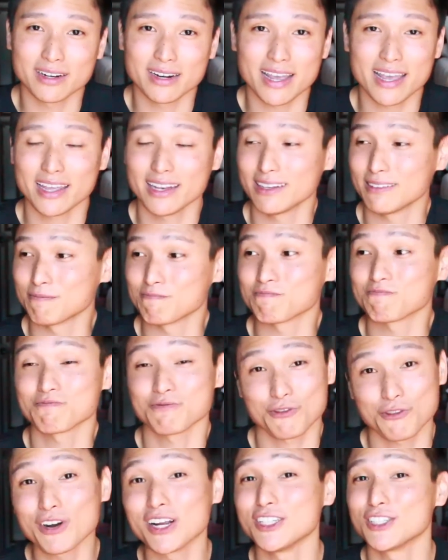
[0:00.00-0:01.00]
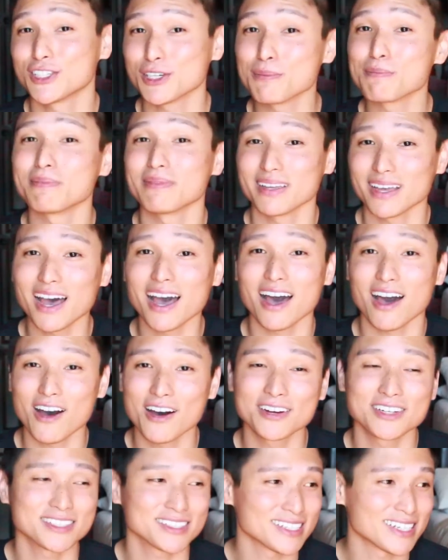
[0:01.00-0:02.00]
And friendship,
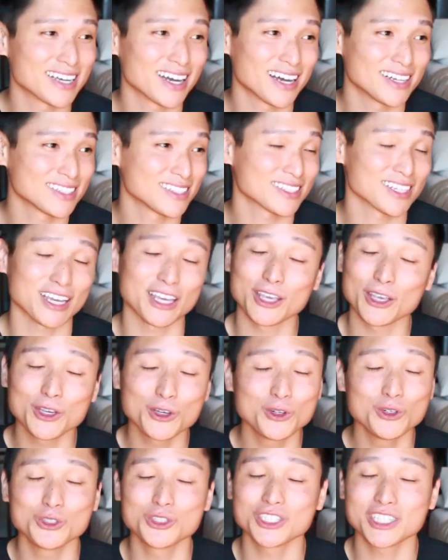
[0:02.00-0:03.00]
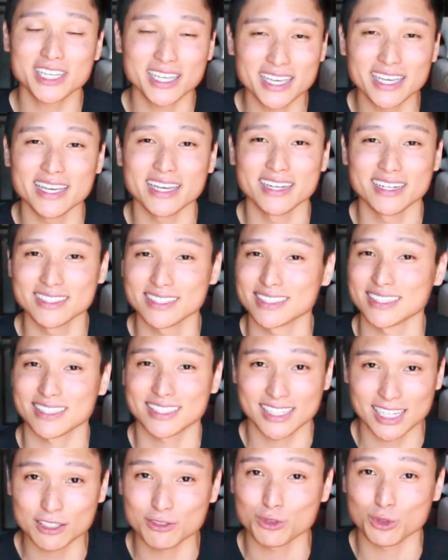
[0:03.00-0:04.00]
honestly guys, is a huge key in a
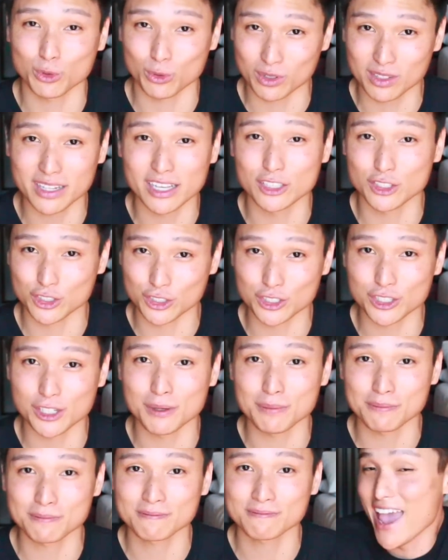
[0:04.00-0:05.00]
successful relationship.